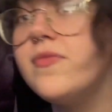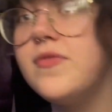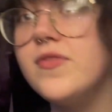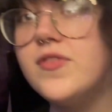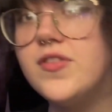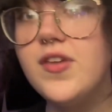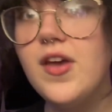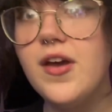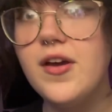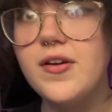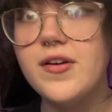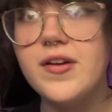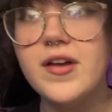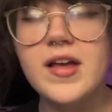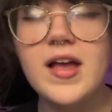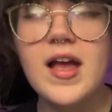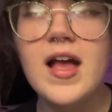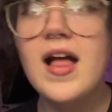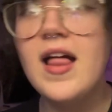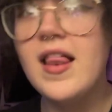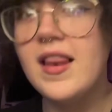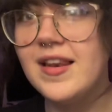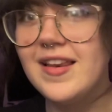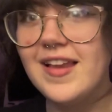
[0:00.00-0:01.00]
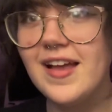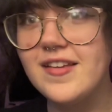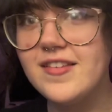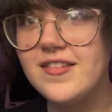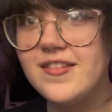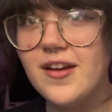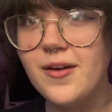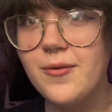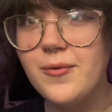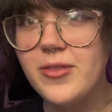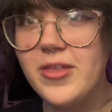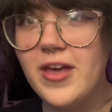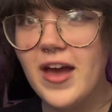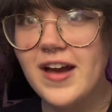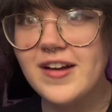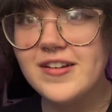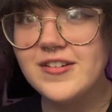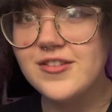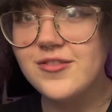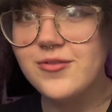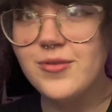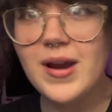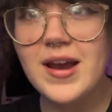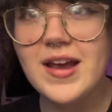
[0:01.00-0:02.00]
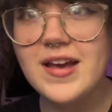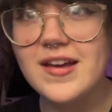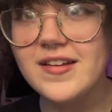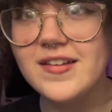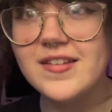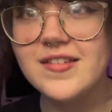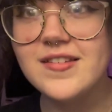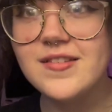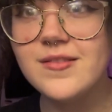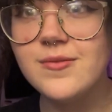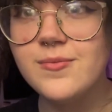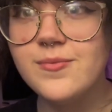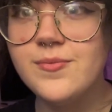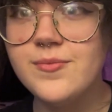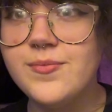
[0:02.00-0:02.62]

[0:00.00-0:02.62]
So let's start with the actus reus.